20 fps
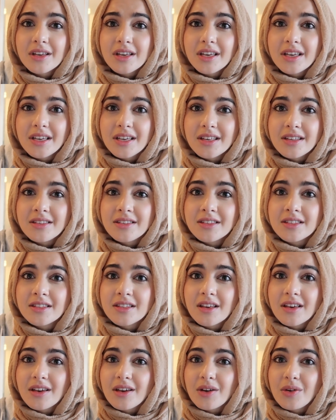is
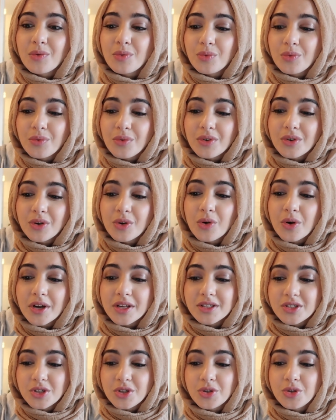
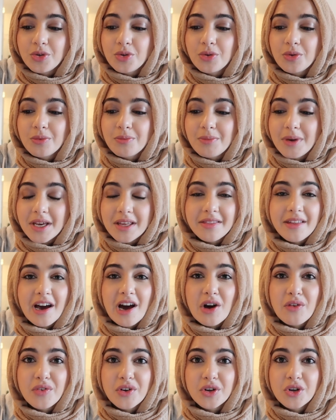going to make the
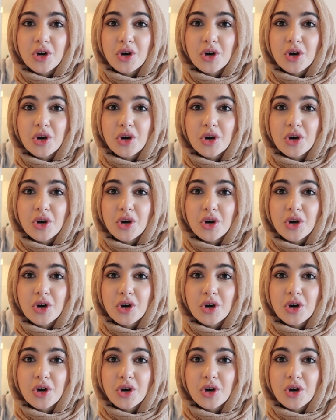outfit